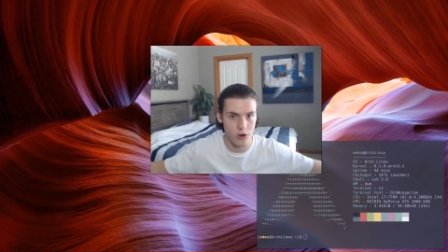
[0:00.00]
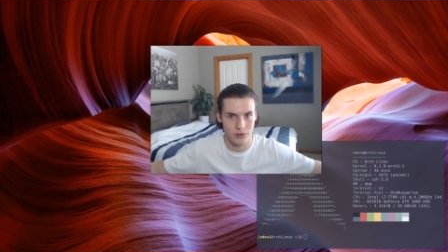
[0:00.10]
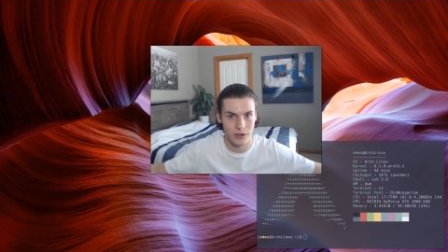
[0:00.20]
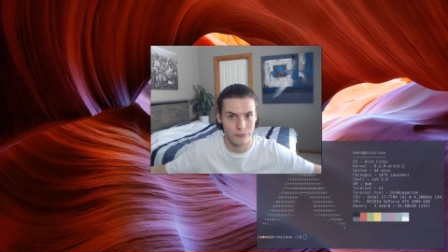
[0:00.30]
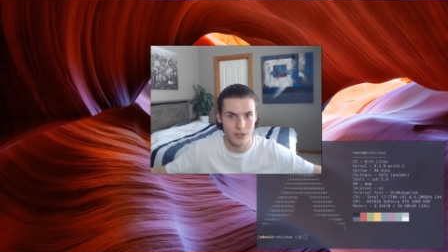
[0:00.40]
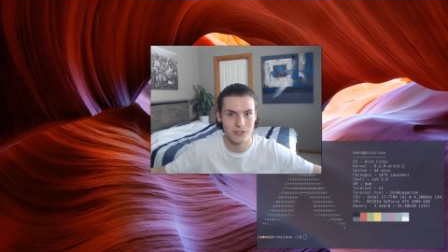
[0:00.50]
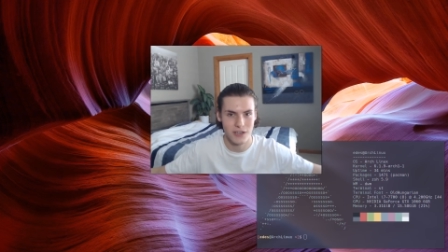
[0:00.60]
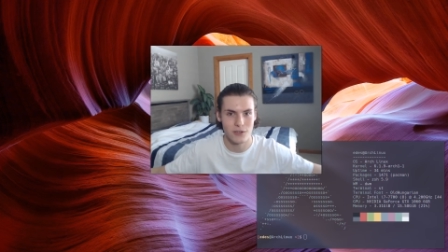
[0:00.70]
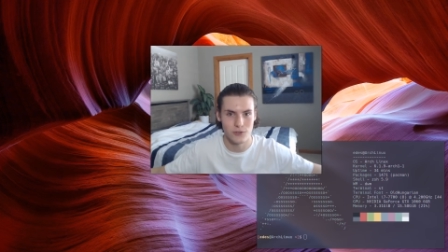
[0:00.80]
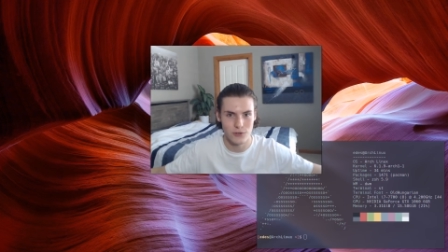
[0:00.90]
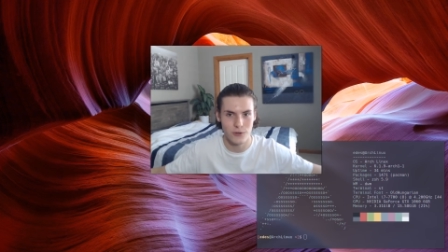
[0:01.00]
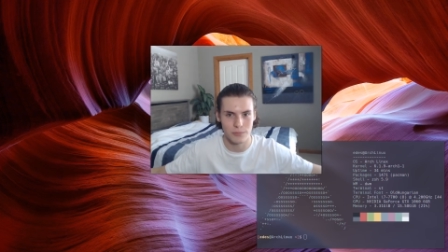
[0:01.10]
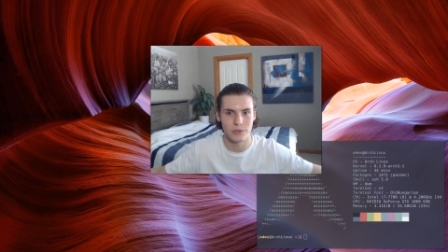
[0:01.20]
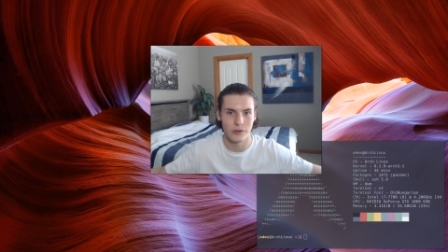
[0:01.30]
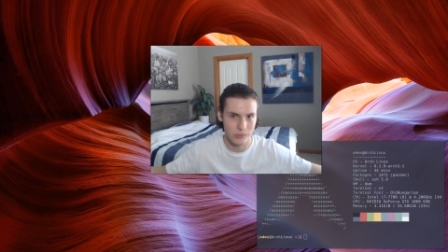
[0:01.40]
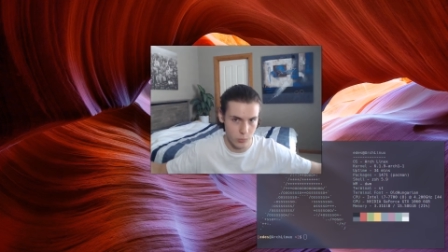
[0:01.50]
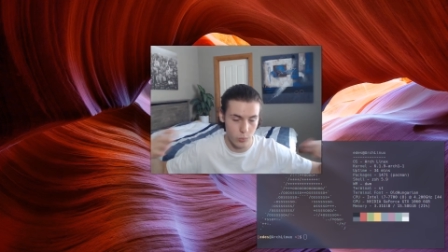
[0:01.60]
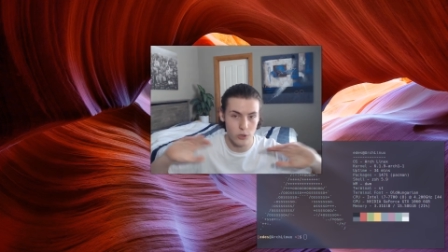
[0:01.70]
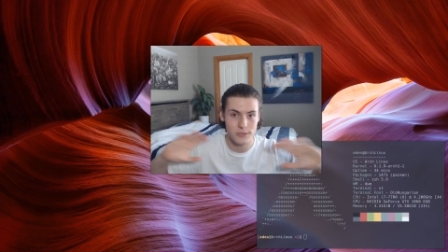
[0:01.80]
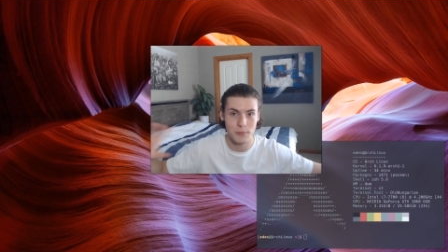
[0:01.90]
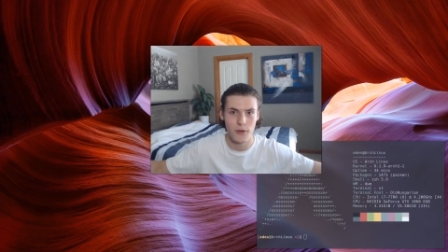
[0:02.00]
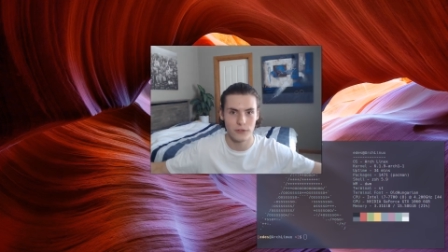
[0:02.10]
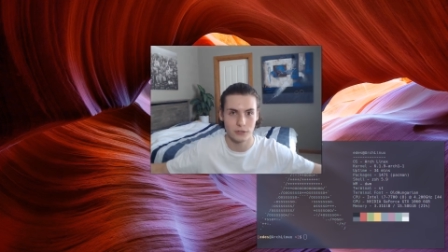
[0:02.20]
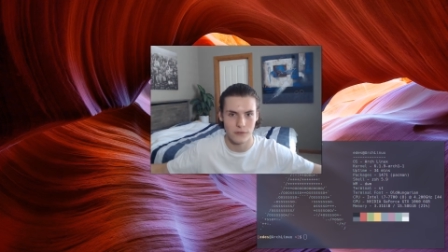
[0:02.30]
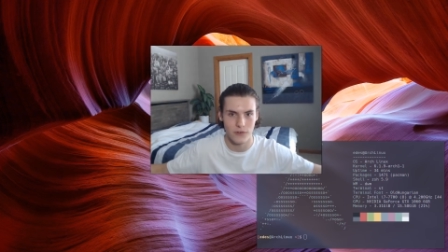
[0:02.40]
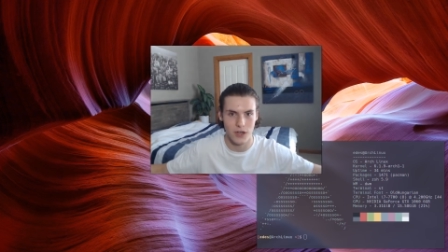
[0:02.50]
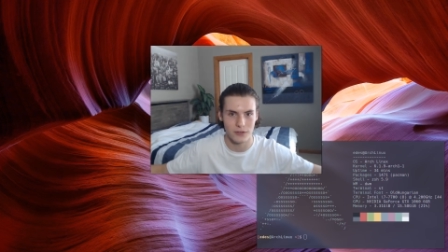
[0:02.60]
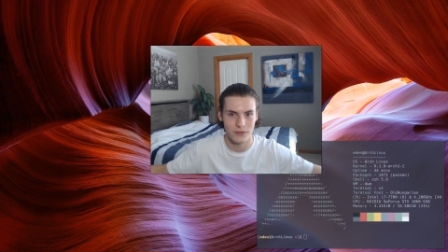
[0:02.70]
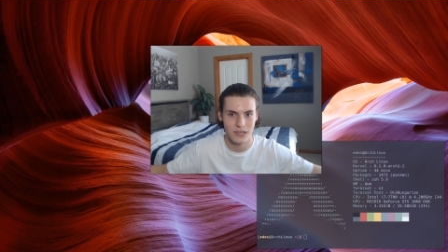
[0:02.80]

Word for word: it runs like a new computer. It works perfectly fine.